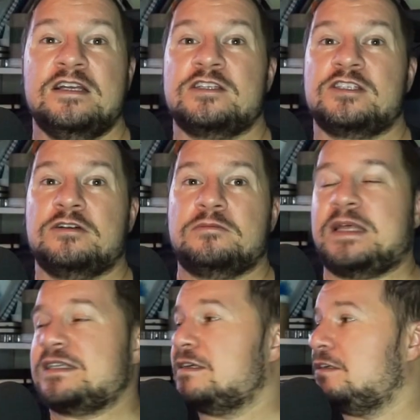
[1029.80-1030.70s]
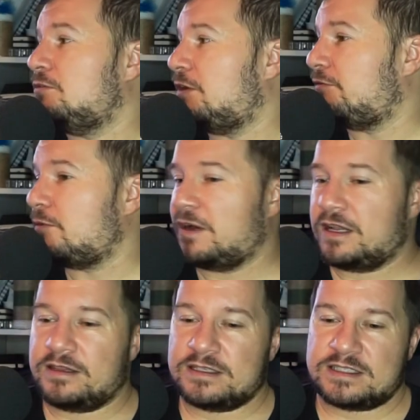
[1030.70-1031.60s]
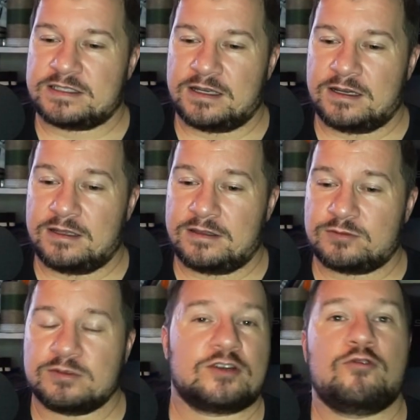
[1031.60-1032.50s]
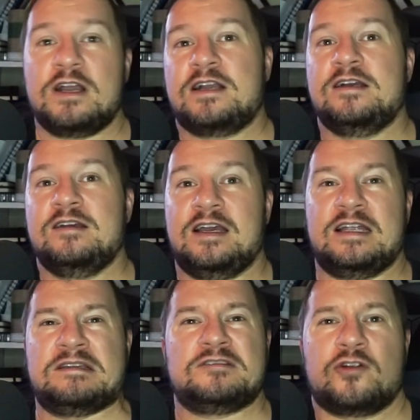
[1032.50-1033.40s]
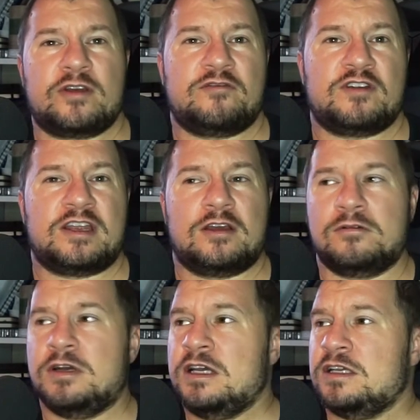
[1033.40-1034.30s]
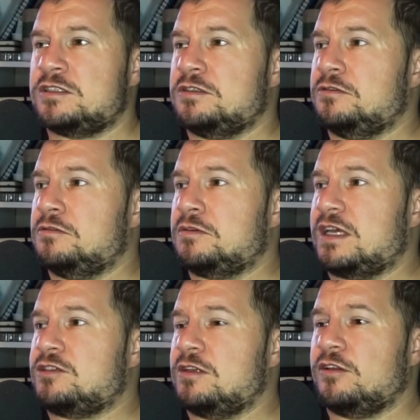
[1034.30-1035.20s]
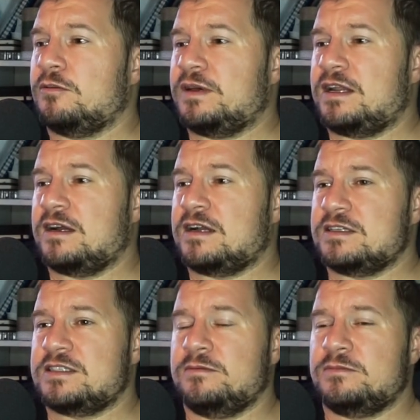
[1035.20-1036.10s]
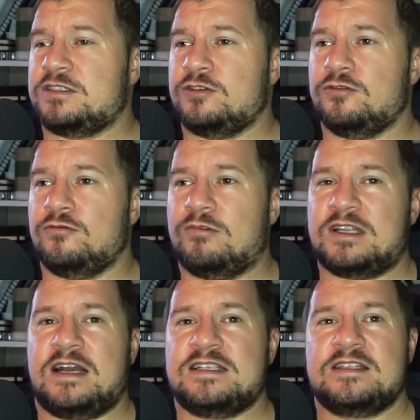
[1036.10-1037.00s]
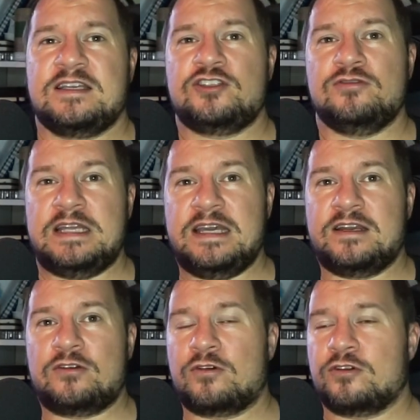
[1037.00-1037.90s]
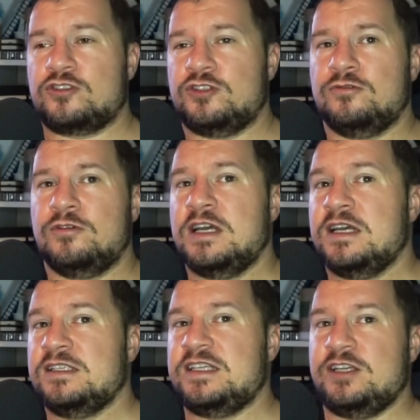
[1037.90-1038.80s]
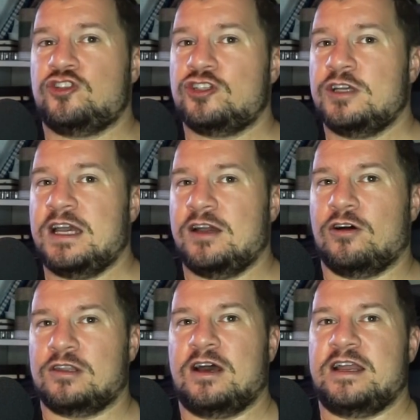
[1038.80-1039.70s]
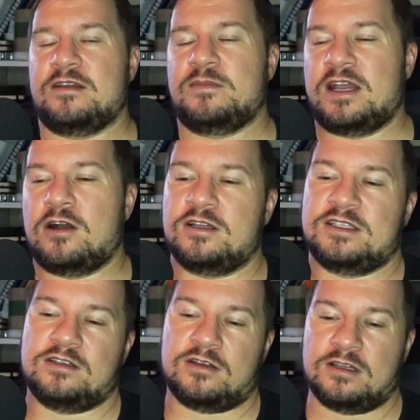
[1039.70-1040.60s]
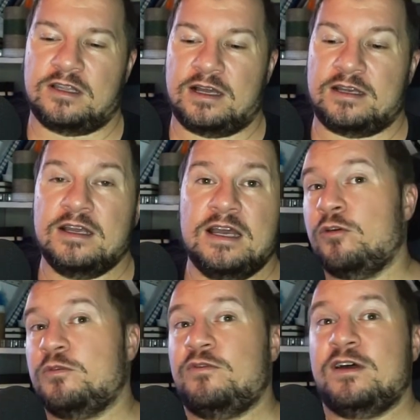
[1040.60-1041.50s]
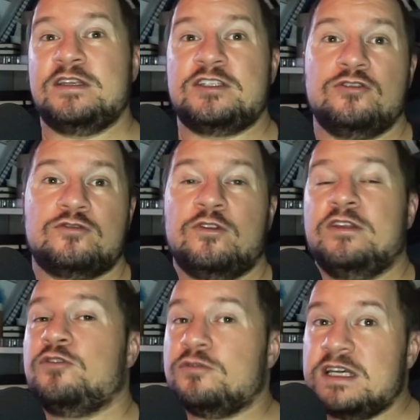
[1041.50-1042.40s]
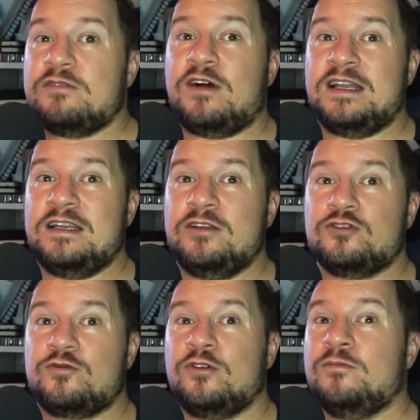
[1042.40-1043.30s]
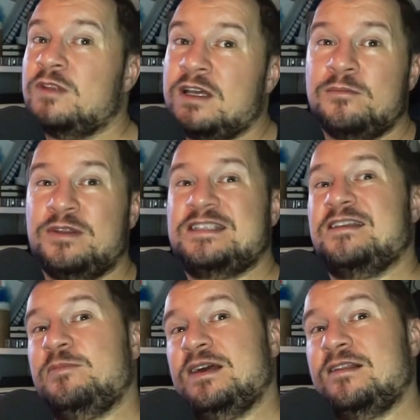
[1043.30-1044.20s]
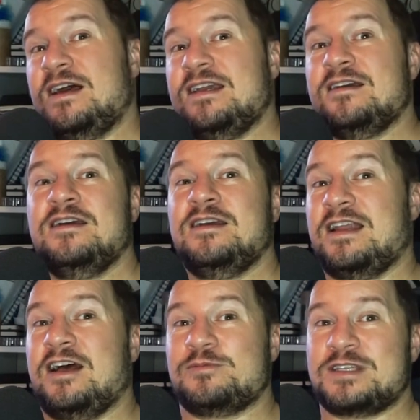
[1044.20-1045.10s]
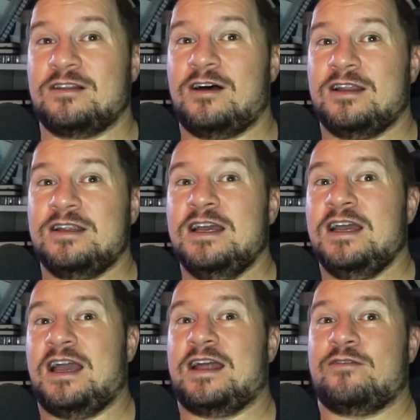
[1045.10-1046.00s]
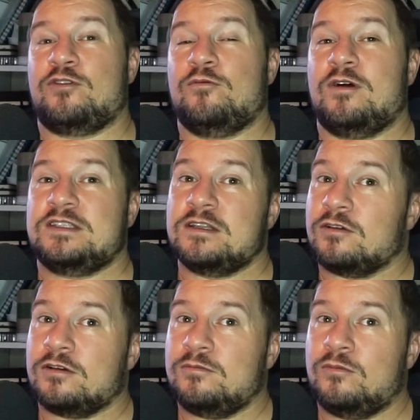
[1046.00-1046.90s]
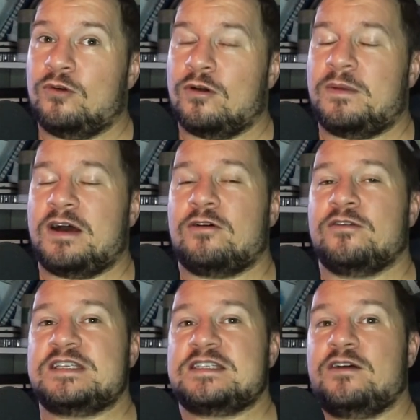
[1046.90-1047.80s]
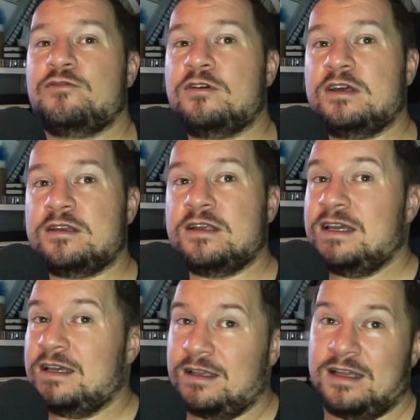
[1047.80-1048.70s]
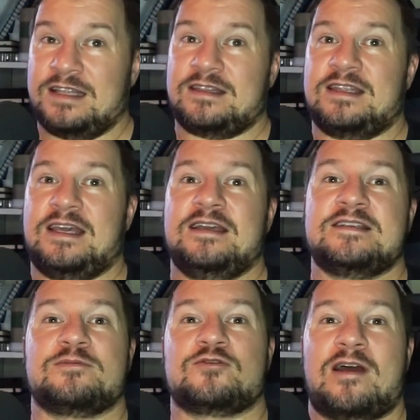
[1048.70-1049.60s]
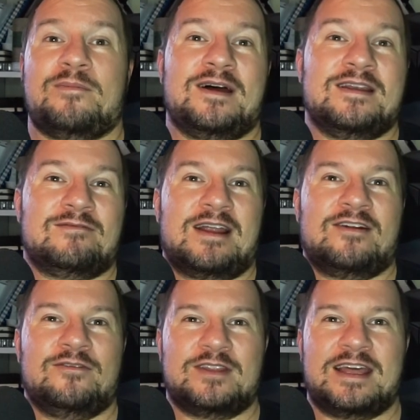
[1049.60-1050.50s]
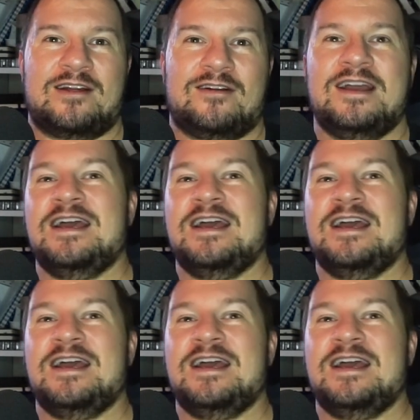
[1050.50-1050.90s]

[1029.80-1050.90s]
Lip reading: So that's gonna do it, everybody. This was a quick and dirty video to get you a little bit accustomed to what kinds of things you need in order to teach online and make content online. Hope you found this useful. If you did find it useful, please leave me a like. It helps a lot. And if you want to learn more about all this stuff, you can hit the subscribe button right over there.